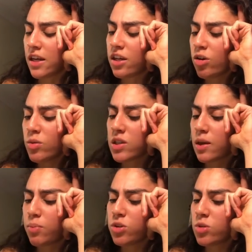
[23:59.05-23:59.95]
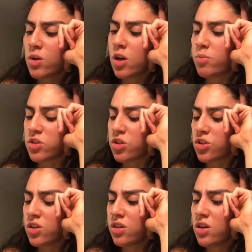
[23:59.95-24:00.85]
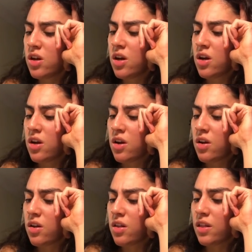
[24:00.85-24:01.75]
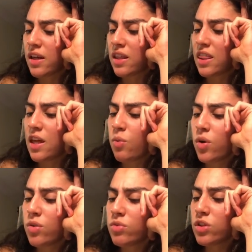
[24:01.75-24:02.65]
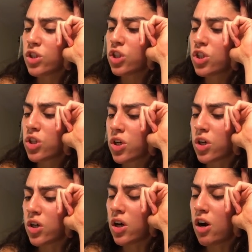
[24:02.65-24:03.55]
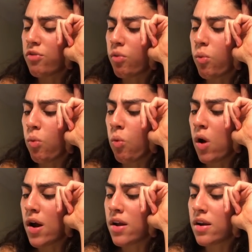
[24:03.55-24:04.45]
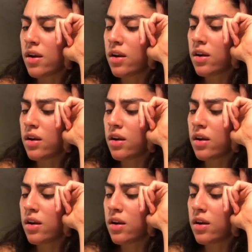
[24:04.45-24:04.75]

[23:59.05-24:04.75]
Like, you almost like put someone in a position like they weren't really sure of what